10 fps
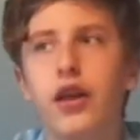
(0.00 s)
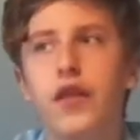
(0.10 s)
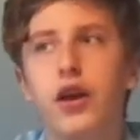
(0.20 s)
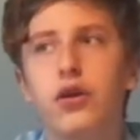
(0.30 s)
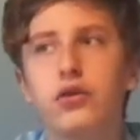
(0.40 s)

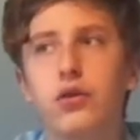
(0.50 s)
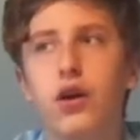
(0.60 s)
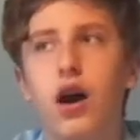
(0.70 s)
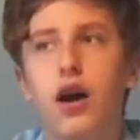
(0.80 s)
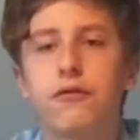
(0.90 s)
They
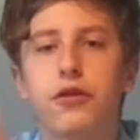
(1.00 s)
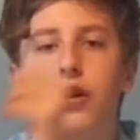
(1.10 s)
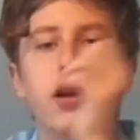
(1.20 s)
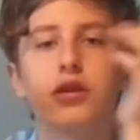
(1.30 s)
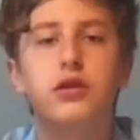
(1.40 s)
also offer
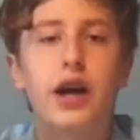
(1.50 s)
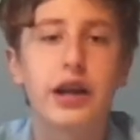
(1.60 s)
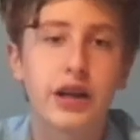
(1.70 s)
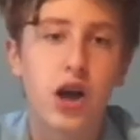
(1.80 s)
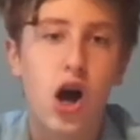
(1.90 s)

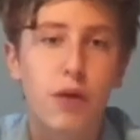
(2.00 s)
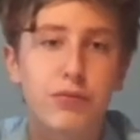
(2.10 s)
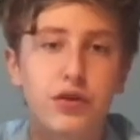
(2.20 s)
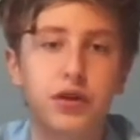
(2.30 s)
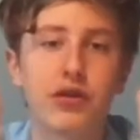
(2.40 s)
lighting
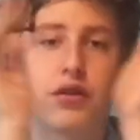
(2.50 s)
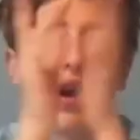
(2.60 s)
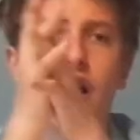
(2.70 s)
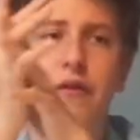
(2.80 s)
options.